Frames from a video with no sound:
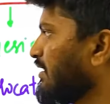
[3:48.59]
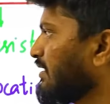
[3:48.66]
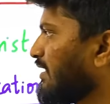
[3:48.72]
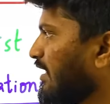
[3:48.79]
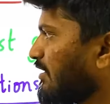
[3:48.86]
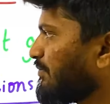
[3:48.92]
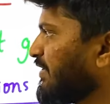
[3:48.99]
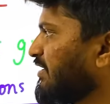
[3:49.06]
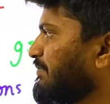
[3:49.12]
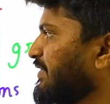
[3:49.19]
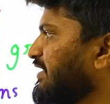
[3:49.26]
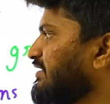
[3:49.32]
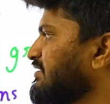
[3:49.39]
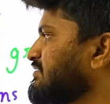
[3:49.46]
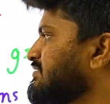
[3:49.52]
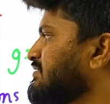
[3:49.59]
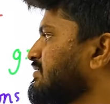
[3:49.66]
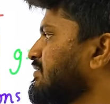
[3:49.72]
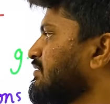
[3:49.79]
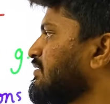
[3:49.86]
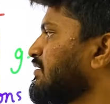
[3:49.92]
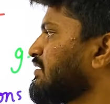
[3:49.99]
carbide beetles,
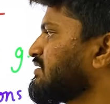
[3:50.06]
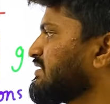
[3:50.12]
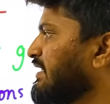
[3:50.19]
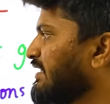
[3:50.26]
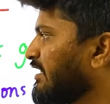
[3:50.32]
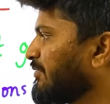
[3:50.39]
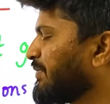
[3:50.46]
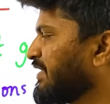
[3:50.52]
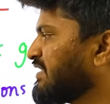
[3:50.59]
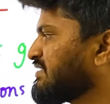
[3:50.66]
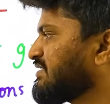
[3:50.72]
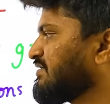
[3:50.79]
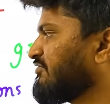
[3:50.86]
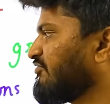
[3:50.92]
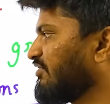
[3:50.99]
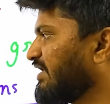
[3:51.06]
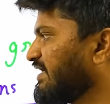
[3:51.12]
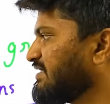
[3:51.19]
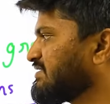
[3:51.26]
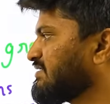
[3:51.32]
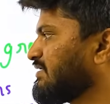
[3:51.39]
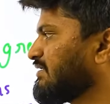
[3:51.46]
centipedes,
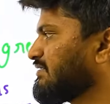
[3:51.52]
flies,